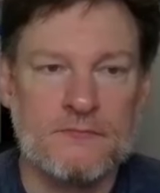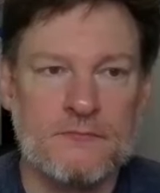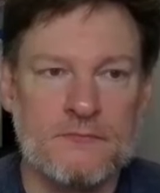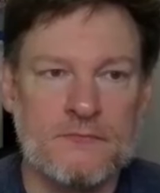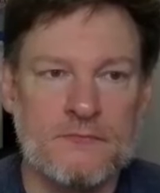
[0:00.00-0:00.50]

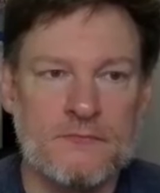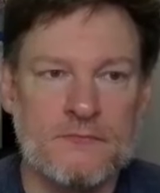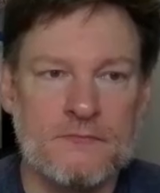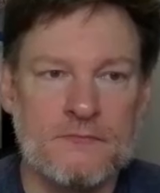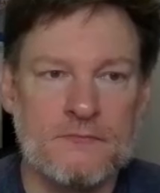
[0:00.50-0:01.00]

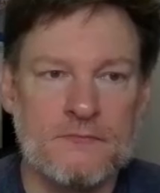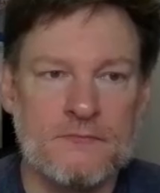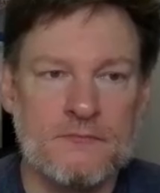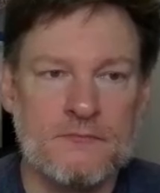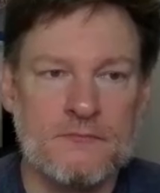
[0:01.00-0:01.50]

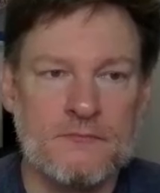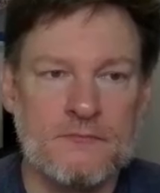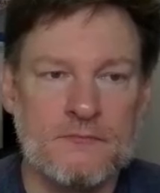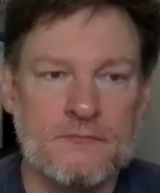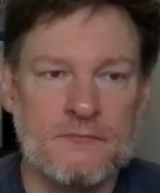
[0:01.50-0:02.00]

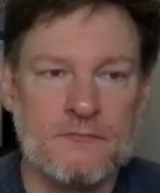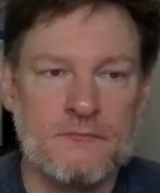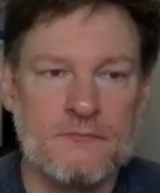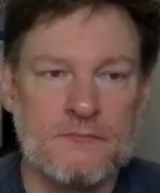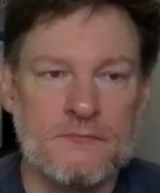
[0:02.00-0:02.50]

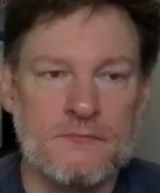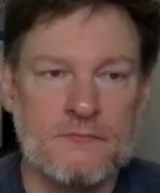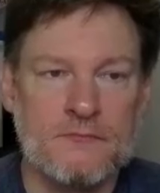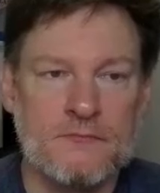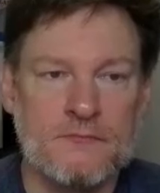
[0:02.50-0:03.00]

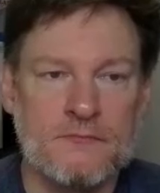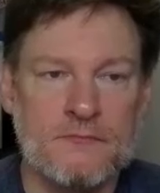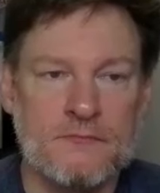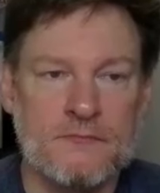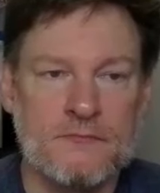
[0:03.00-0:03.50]

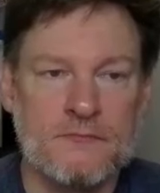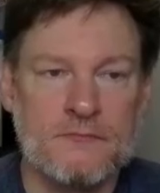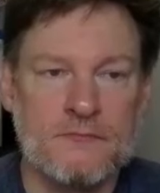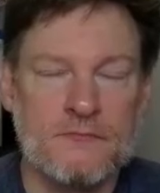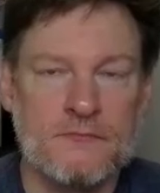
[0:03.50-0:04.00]

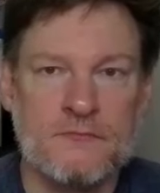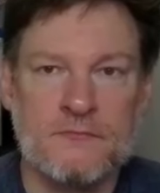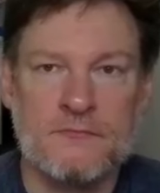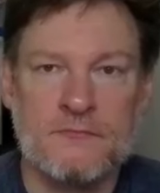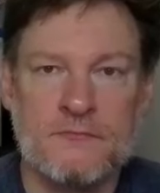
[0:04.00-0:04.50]

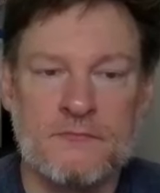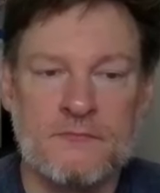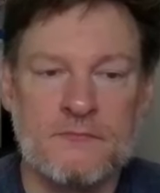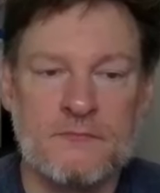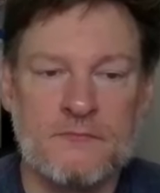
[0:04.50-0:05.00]

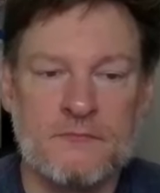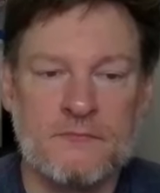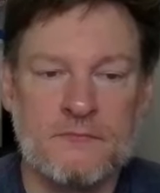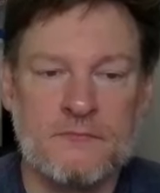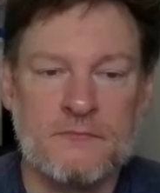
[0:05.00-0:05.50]

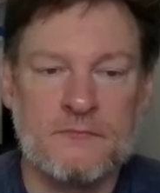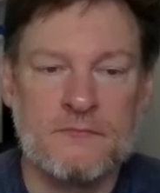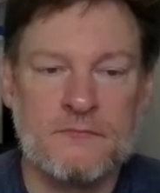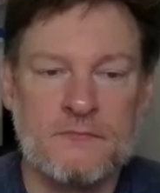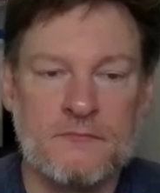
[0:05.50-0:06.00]

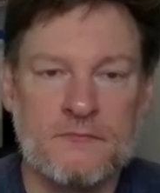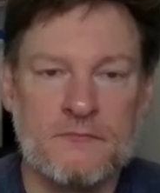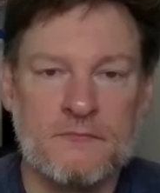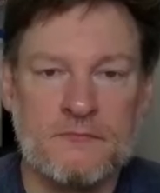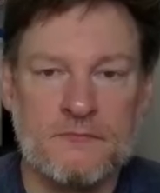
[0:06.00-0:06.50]

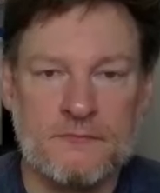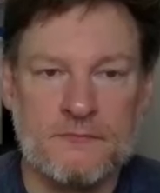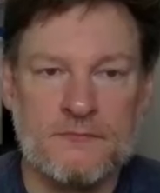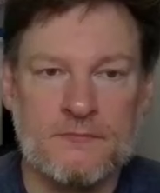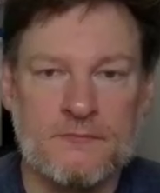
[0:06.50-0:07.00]

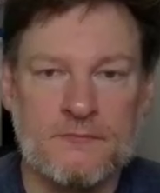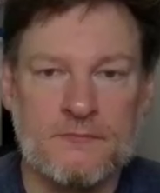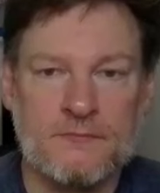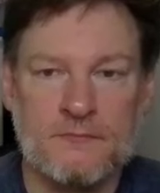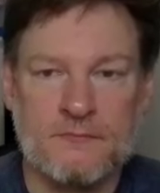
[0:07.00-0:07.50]

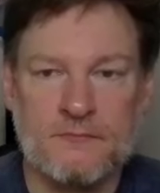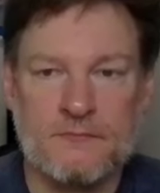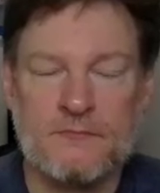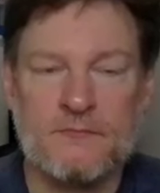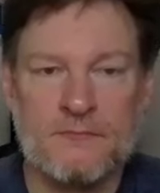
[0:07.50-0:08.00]
(not speaking)